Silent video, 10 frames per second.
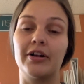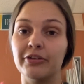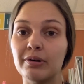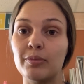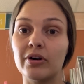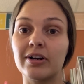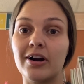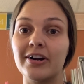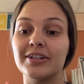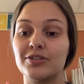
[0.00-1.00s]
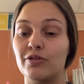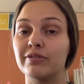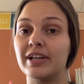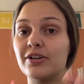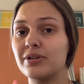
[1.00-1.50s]
the report cards.
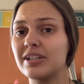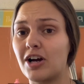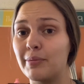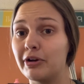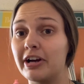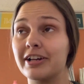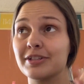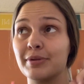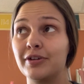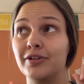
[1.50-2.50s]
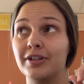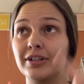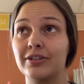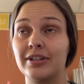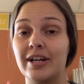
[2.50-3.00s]
Hopefully I don't get copyrighted, because my
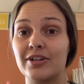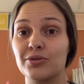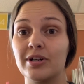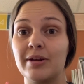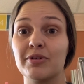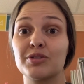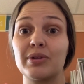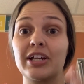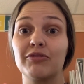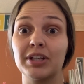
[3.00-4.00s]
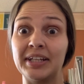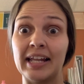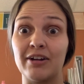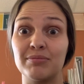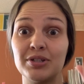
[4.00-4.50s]
next door neighbor is playing really
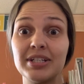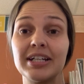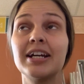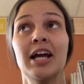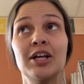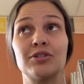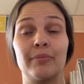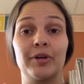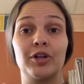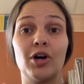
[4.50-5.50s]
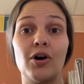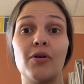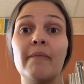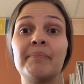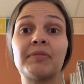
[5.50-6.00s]
loud music. So I'm gonna go.
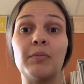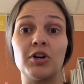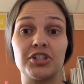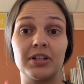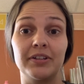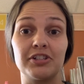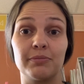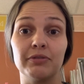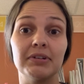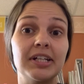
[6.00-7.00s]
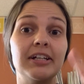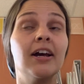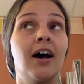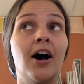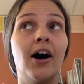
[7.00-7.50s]
I'm watching Alicia Marie
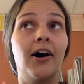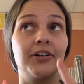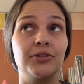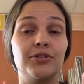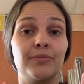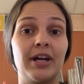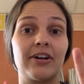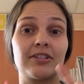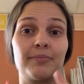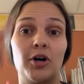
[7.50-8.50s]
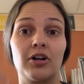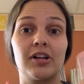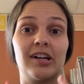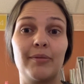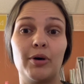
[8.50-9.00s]
on YouTube now, because I'm all
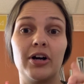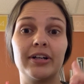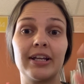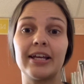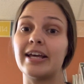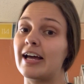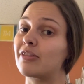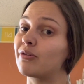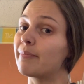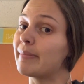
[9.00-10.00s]
caught up on Catherine